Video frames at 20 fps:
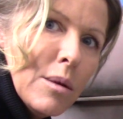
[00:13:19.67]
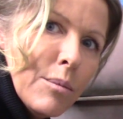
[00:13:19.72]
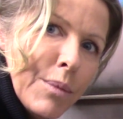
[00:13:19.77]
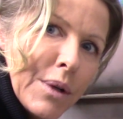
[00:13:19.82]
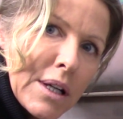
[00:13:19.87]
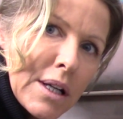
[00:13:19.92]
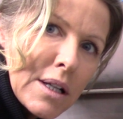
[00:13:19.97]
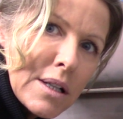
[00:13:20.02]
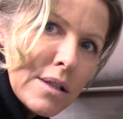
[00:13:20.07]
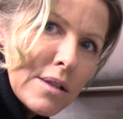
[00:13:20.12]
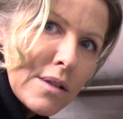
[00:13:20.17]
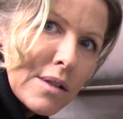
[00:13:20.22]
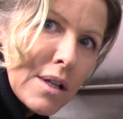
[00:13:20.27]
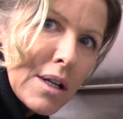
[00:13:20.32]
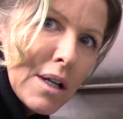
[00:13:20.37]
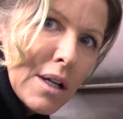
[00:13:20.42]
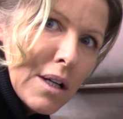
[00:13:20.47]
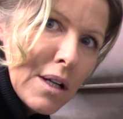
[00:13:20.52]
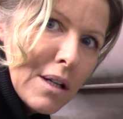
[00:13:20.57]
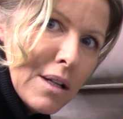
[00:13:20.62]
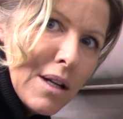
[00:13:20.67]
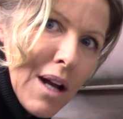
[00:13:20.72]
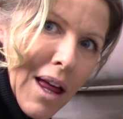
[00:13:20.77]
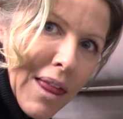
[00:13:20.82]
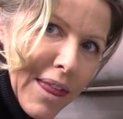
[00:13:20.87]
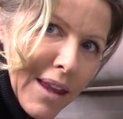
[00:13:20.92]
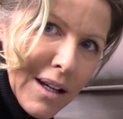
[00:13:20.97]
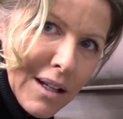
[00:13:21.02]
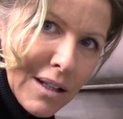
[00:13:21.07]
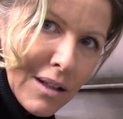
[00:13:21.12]
because
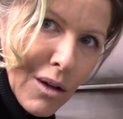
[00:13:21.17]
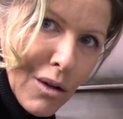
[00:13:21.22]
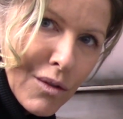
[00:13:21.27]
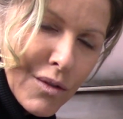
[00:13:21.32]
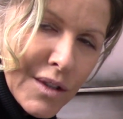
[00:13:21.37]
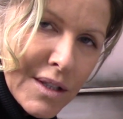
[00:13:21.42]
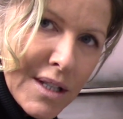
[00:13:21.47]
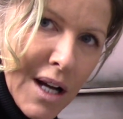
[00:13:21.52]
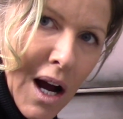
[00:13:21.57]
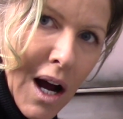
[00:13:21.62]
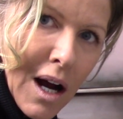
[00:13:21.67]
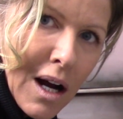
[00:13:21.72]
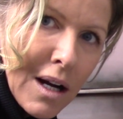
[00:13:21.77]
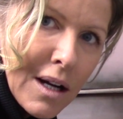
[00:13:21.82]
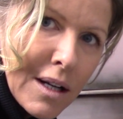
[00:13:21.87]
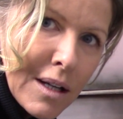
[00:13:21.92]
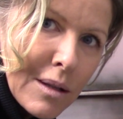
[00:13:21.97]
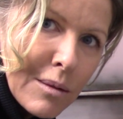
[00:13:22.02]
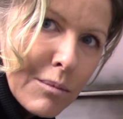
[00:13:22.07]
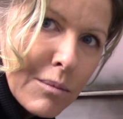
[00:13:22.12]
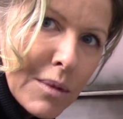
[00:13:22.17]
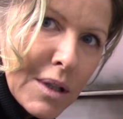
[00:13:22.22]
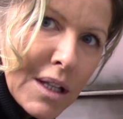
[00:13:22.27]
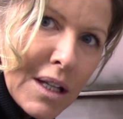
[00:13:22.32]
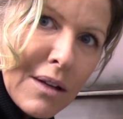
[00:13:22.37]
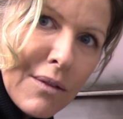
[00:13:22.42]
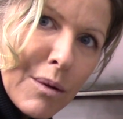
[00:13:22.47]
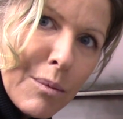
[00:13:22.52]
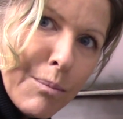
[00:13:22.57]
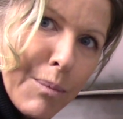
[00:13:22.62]
nothing over time,
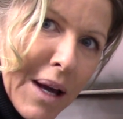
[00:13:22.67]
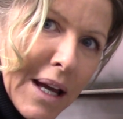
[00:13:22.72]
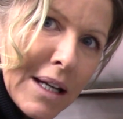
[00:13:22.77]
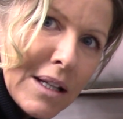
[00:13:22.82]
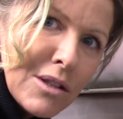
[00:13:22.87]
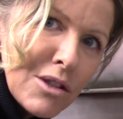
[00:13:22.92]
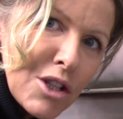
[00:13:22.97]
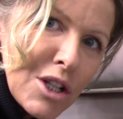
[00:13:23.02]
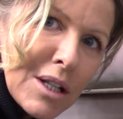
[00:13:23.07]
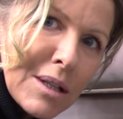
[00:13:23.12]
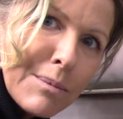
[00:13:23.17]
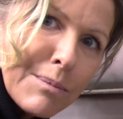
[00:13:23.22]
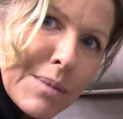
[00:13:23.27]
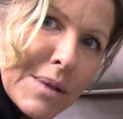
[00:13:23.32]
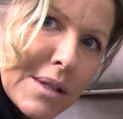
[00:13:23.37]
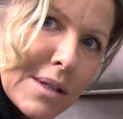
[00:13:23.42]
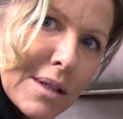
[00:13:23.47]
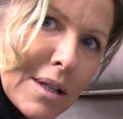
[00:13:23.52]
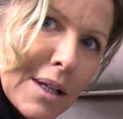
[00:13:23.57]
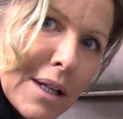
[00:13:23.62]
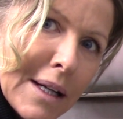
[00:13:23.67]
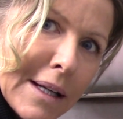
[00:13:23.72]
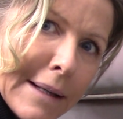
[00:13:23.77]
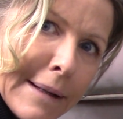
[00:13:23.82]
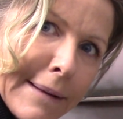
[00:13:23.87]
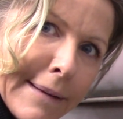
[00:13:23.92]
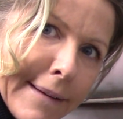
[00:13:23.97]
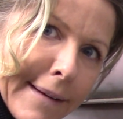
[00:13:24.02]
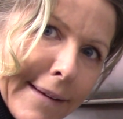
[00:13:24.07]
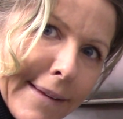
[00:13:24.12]
even paint chips
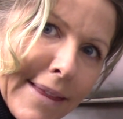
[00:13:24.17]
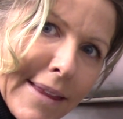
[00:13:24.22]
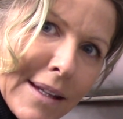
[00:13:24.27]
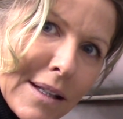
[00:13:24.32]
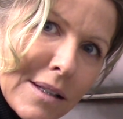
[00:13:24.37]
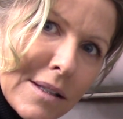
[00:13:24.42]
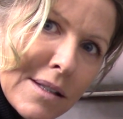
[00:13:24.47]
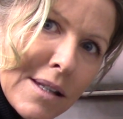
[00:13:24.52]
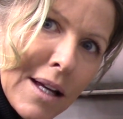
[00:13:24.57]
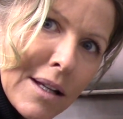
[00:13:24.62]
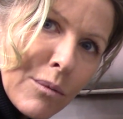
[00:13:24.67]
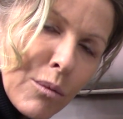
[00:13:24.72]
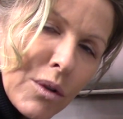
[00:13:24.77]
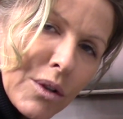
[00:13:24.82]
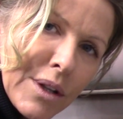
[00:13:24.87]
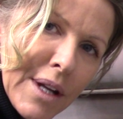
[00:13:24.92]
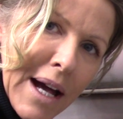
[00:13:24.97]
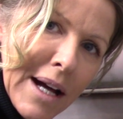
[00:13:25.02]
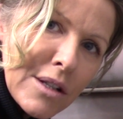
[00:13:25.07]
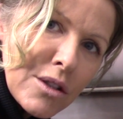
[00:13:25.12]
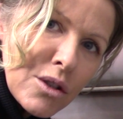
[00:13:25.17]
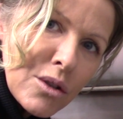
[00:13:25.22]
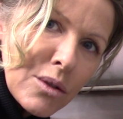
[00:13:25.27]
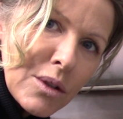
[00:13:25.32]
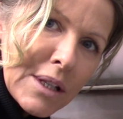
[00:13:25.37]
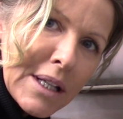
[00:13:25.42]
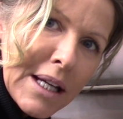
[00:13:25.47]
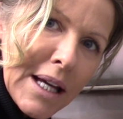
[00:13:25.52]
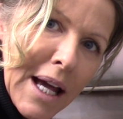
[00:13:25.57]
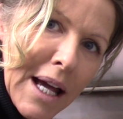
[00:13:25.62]
and things that will
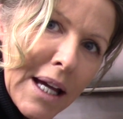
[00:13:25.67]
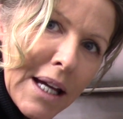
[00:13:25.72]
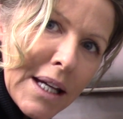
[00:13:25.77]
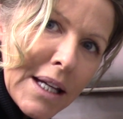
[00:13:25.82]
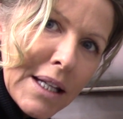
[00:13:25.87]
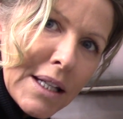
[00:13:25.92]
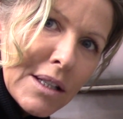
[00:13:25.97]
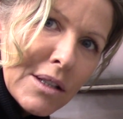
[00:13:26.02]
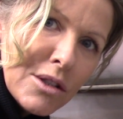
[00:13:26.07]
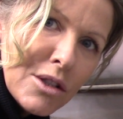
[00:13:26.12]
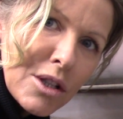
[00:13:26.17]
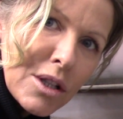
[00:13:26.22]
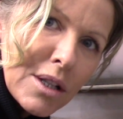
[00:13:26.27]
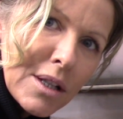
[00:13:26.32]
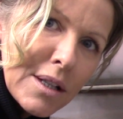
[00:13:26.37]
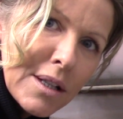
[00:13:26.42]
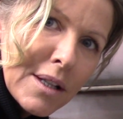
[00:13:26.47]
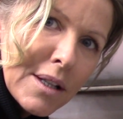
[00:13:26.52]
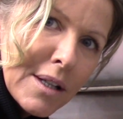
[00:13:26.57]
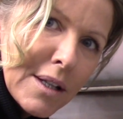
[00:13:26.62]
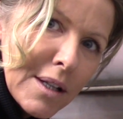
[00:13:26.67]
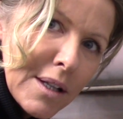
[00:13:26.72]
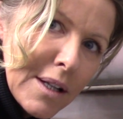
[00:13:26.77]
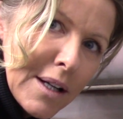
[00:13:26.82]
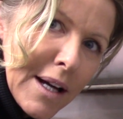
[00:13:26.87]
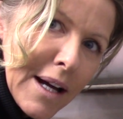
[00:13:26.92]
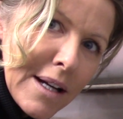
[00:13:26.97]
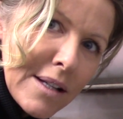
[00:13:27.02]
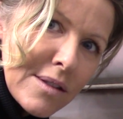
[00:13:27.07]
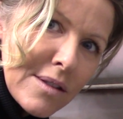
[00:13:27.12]
naturally age
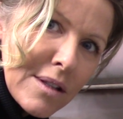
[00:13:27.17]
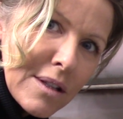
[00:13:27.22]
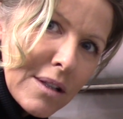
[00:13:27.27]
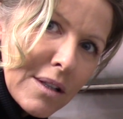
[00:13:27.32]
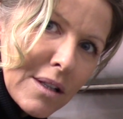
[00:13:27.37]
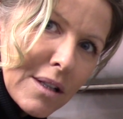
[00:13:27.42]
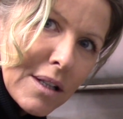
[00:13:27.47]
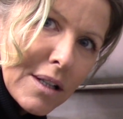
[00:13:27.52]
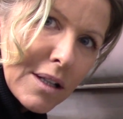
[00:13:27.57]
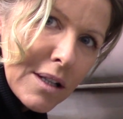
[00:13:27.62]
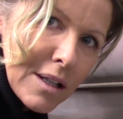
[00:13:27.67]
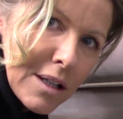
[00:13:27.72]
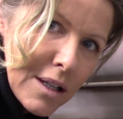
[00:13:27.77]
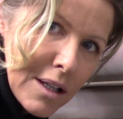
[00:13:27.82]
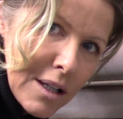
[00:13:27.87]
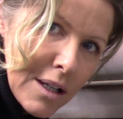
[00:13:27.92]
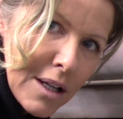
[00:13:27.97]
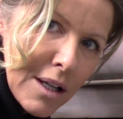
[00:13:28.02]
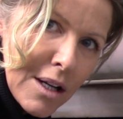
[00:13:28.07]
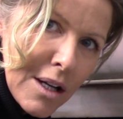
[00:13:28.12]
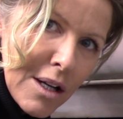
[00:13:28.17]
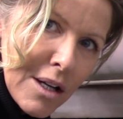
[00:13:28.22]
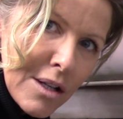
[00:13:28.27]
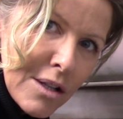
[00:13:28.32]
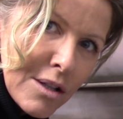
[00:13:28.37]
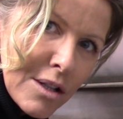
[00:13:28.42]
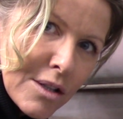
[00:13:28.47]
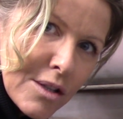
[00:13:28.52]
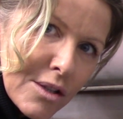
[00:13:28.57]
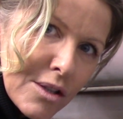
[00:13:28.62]
as the
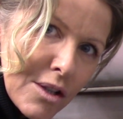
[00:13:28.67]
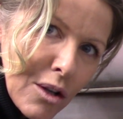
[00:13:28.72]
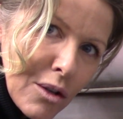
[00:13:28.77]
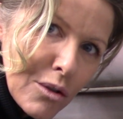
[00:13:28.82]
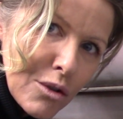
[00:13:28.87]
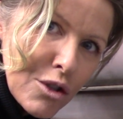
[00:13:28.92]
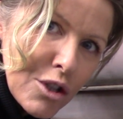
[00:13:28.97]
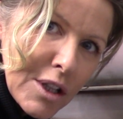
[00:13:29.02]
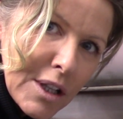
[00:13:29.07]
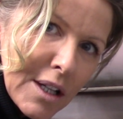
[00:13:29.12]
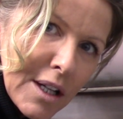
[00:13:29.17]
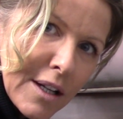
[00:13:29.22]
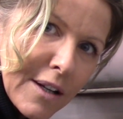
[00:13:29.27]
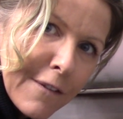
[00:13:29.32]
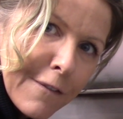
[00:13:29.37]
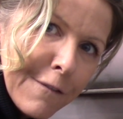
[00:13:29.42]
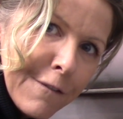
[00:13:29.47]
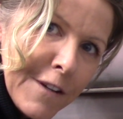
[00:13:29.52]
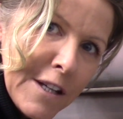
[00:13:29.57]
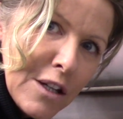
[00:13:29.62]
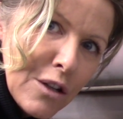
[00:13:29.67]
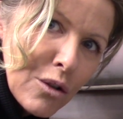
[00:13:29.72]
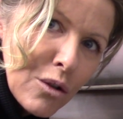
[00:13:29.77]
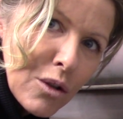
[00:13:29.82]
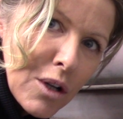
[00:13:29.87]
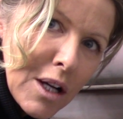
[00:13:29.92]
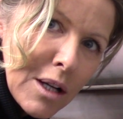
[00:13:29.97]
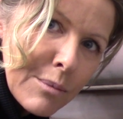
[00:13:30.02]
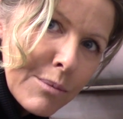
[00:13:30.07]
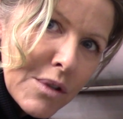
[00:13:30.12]
nostalgic feel
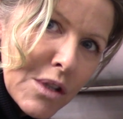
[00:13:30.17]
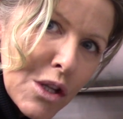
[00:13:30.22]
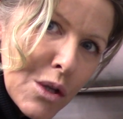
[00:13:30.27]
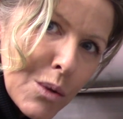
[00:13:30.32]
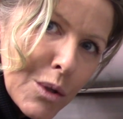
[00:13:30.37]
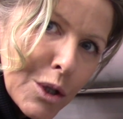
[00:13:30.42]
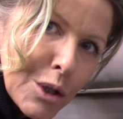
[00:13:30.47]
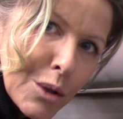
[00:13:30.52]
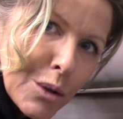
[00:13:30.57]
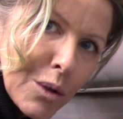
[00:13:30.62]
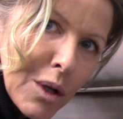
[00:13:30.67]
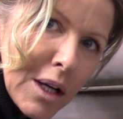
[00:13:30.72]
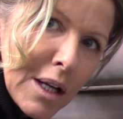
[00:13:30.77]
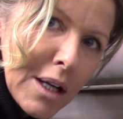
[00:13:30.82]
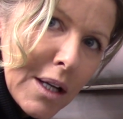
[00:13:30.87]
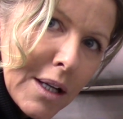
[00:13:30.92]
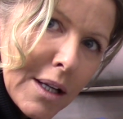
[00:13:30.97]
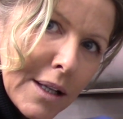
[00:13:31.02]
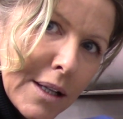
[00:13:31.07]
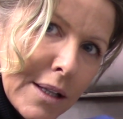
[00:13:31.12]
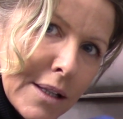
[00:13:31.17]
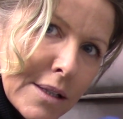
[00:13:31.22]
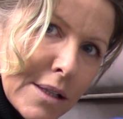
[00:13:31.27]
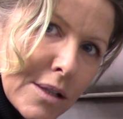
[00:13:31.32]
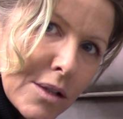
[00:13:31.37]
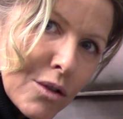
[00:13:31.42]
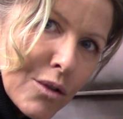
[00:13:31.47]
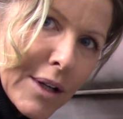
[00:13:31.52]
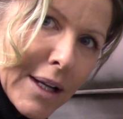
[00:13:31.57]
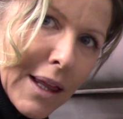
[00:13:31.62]
comes through, is a
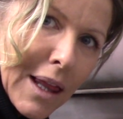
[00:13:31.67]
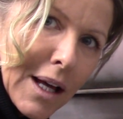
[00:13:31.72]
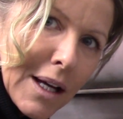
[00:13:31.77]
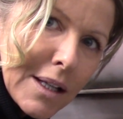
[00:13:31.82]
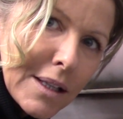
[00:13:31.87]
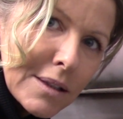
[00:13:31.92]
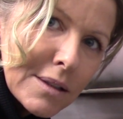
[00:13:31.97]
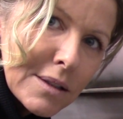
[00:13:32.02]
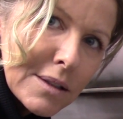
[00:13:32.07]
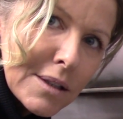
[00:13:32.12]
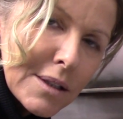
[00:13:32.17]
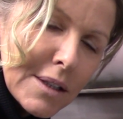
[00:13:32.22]
straight line.